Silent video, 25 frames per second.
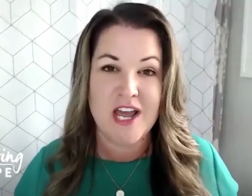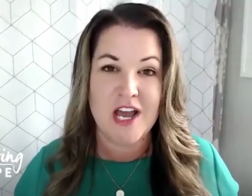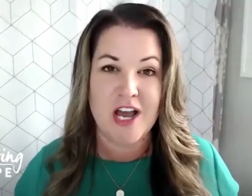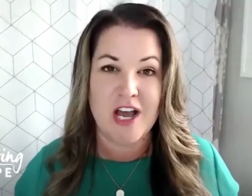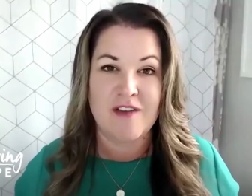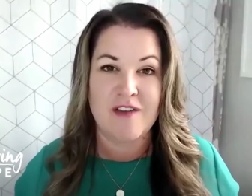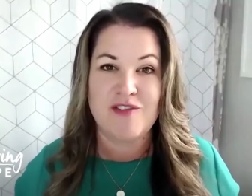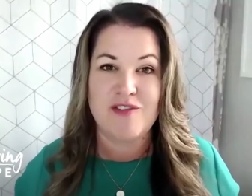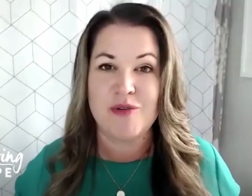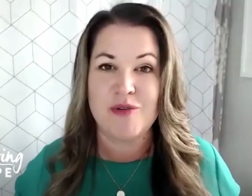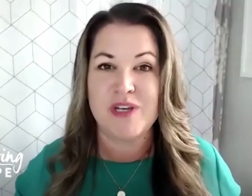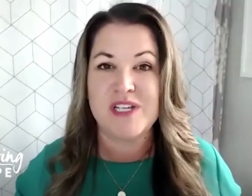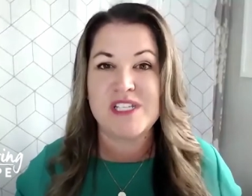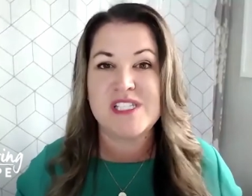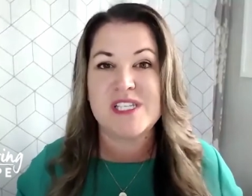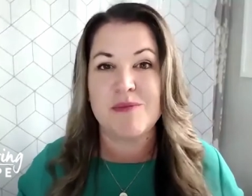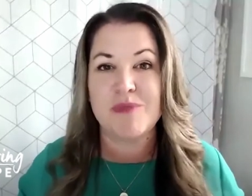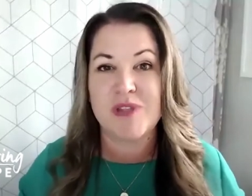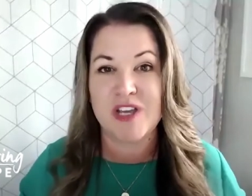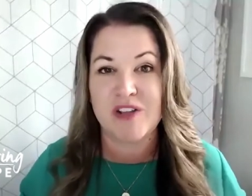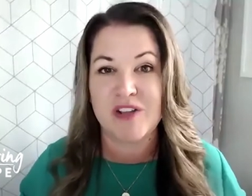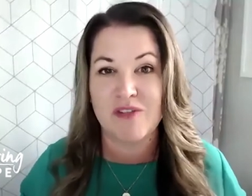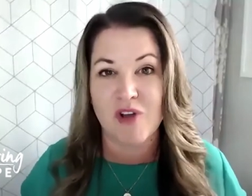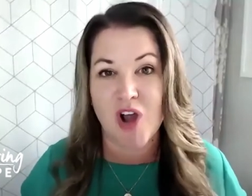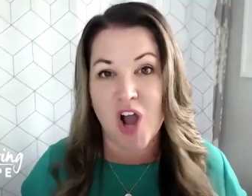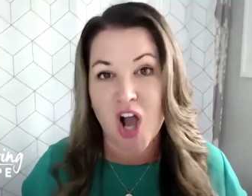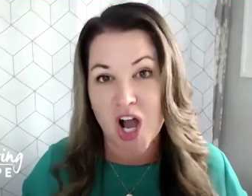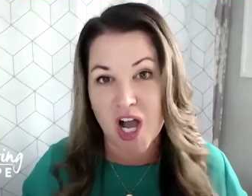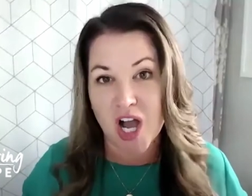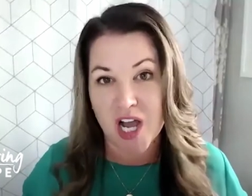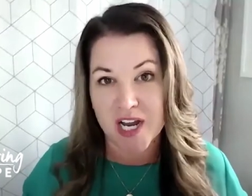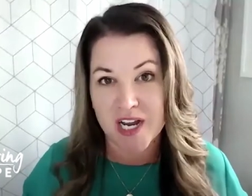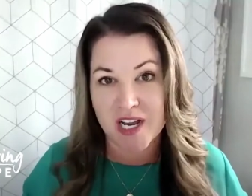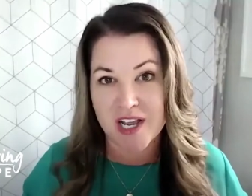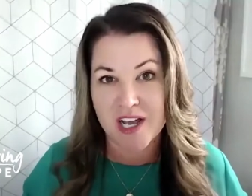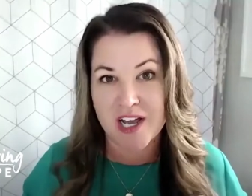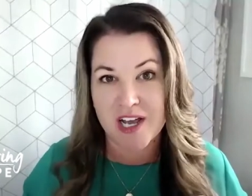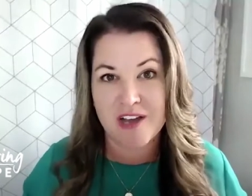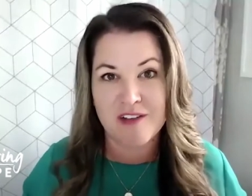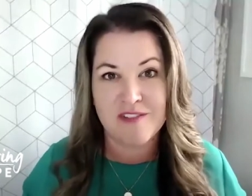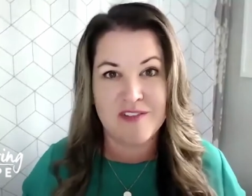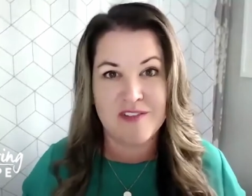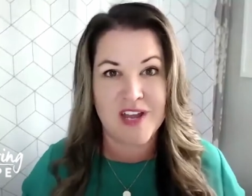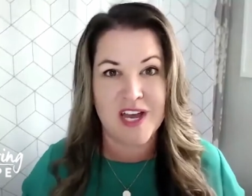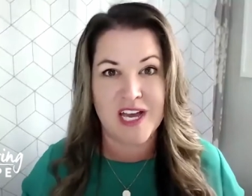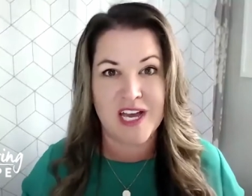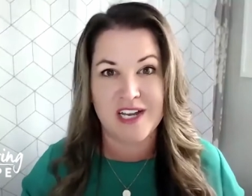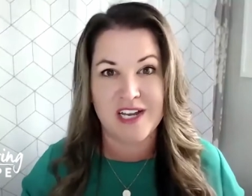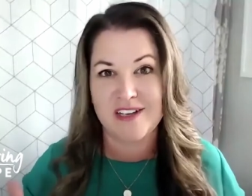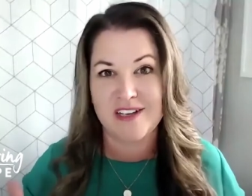of doing something wrong, of
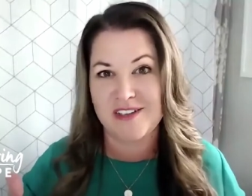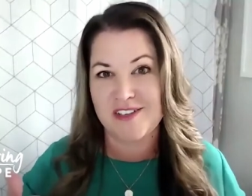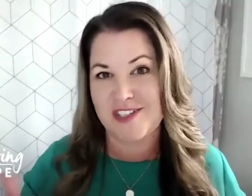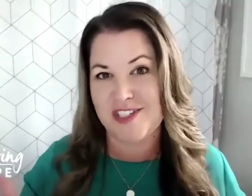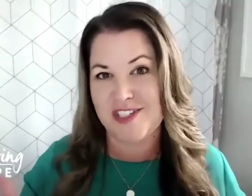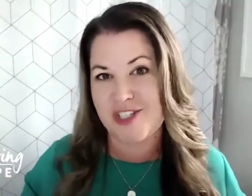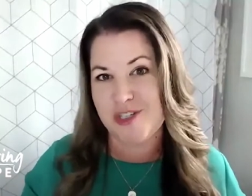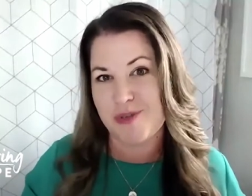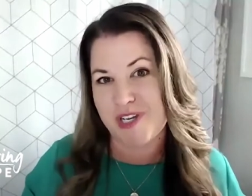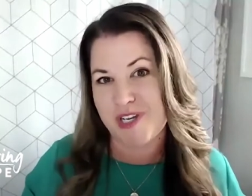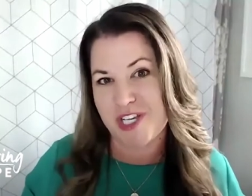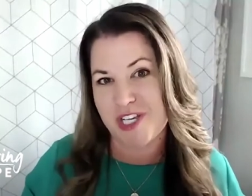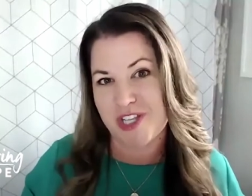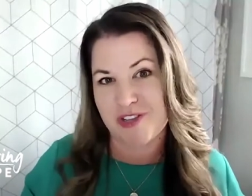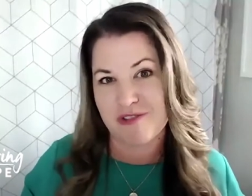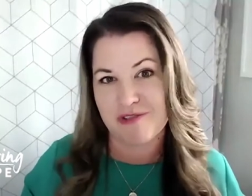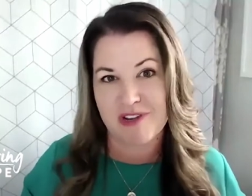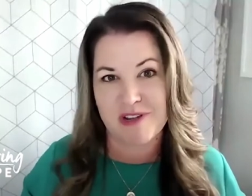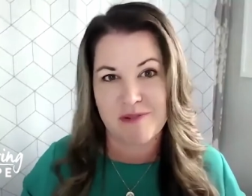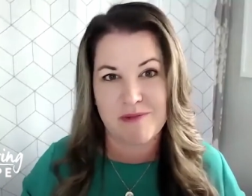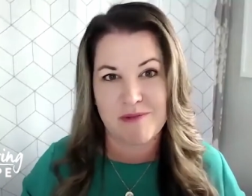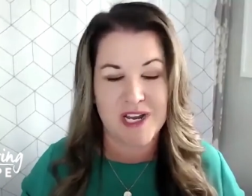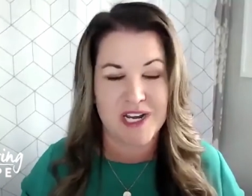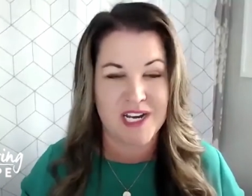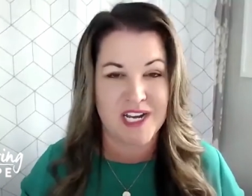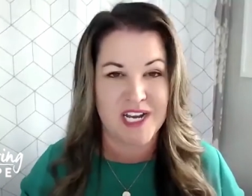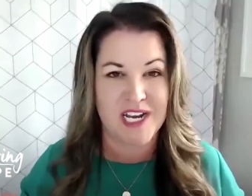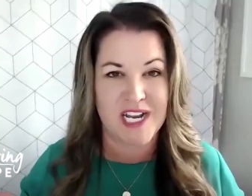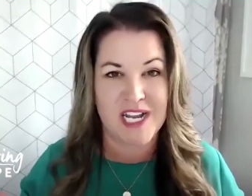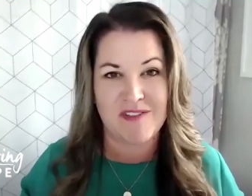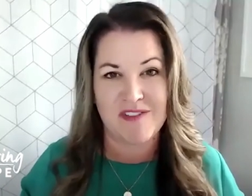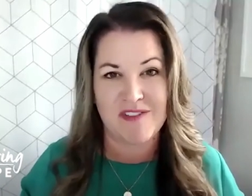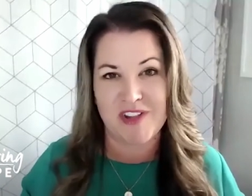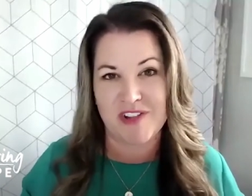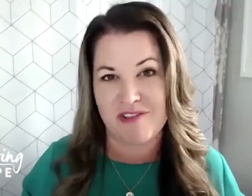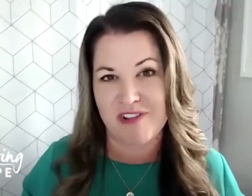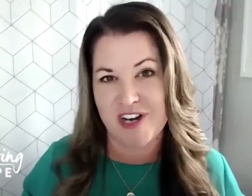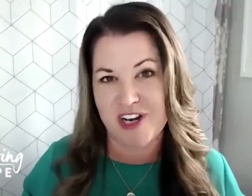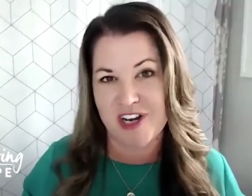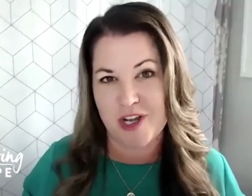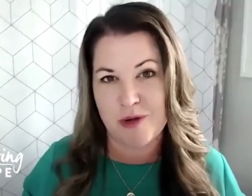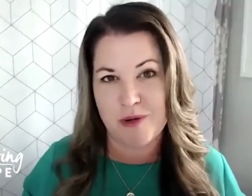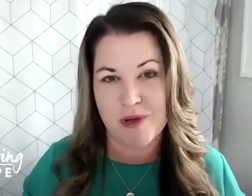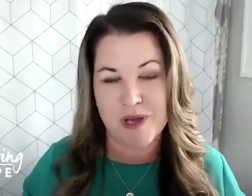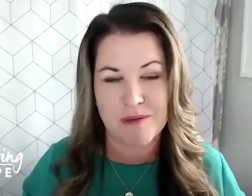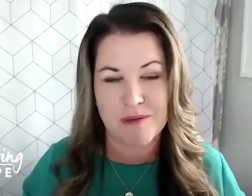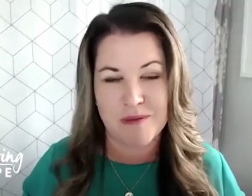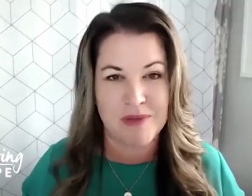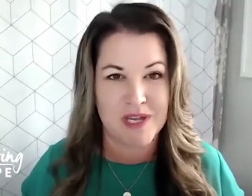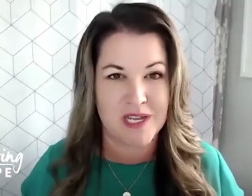not doing it the right way, not having the right
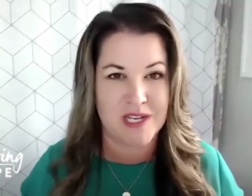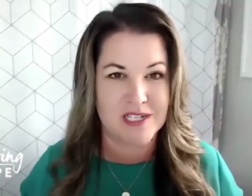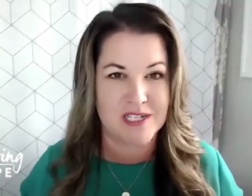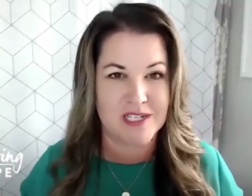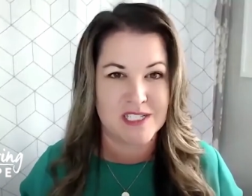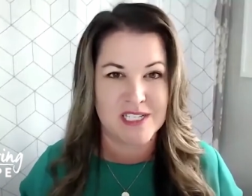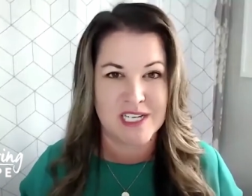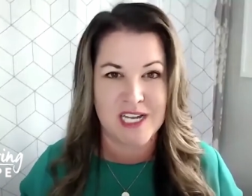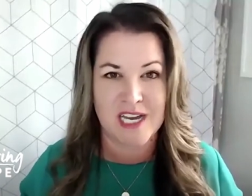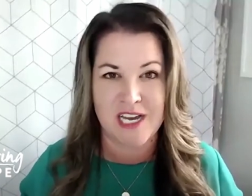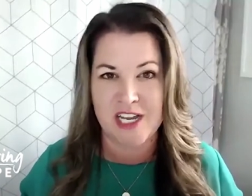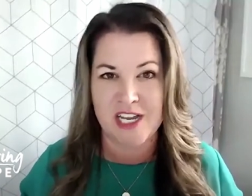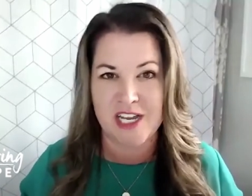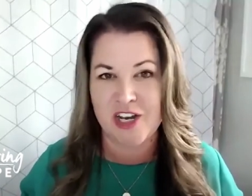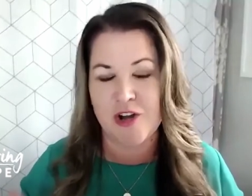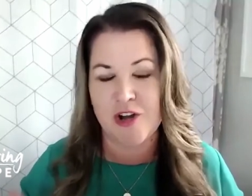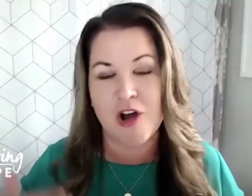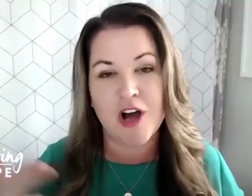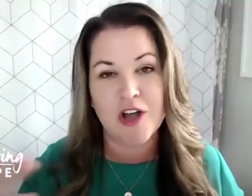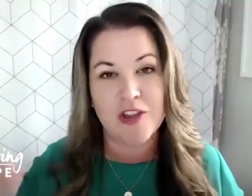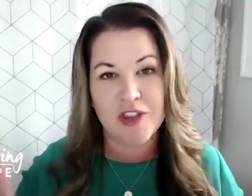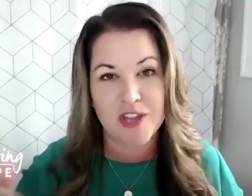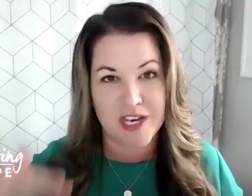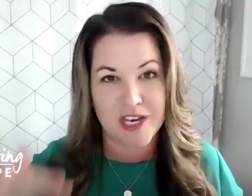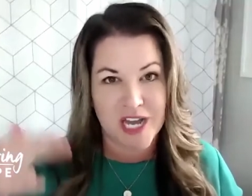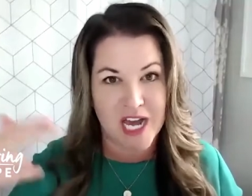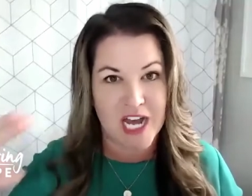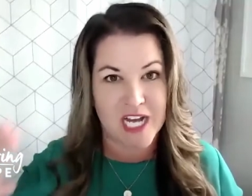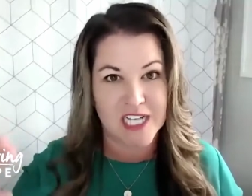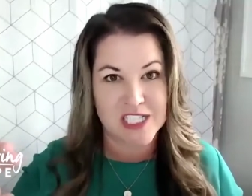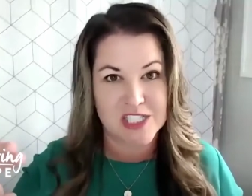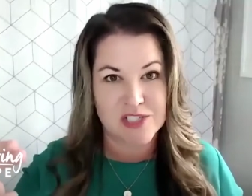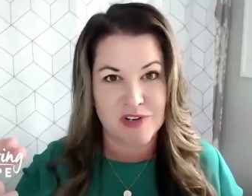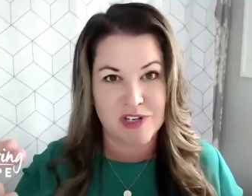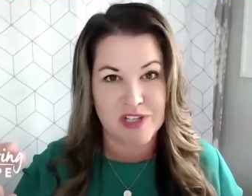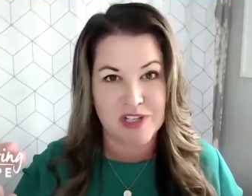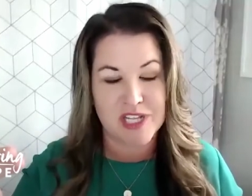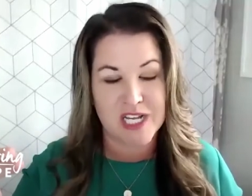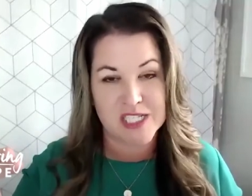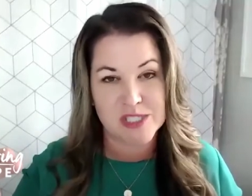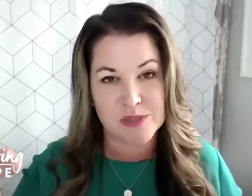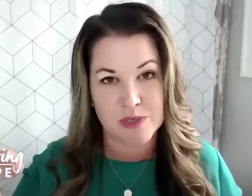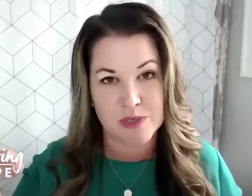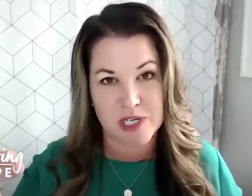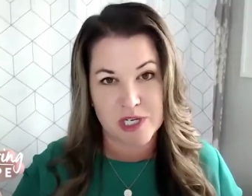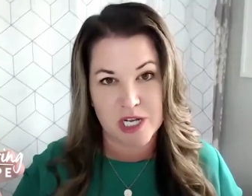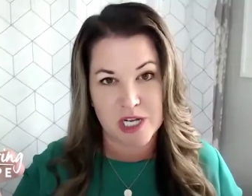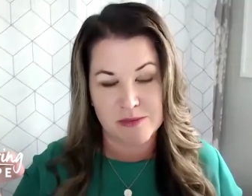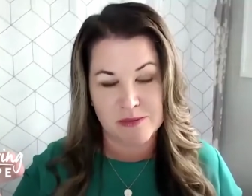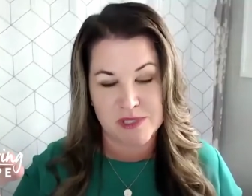equipment, not, all the knots, right? That's
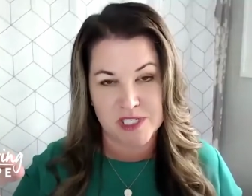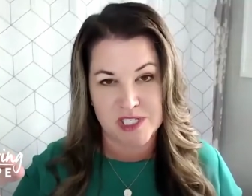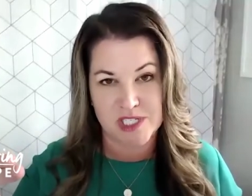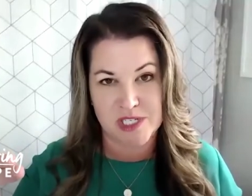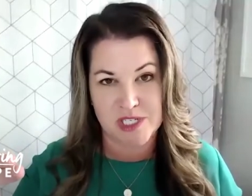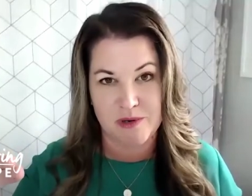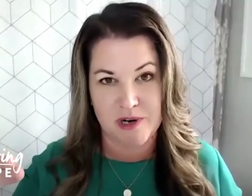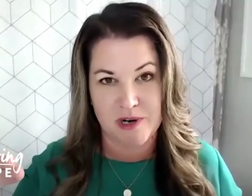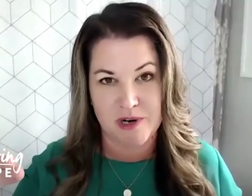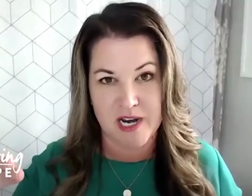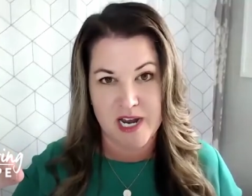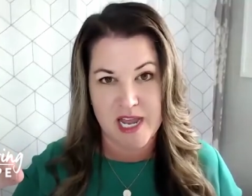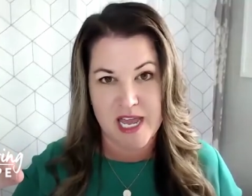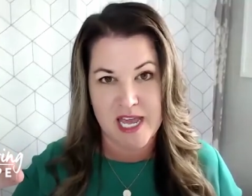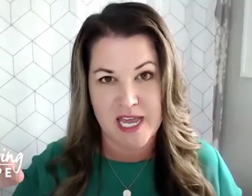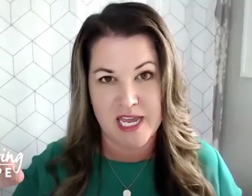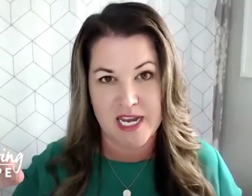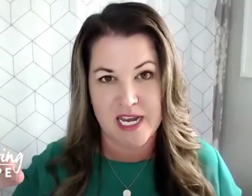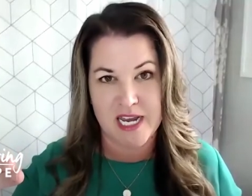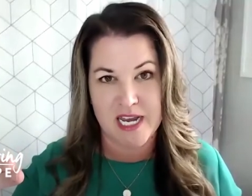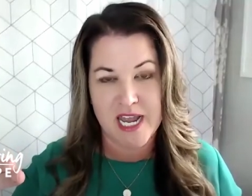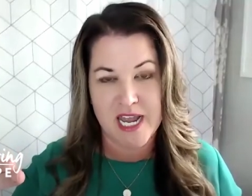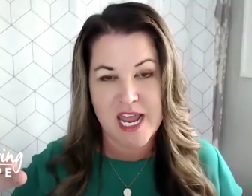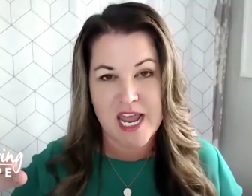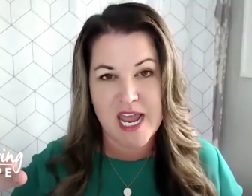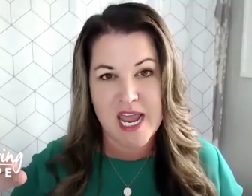what comes into our head.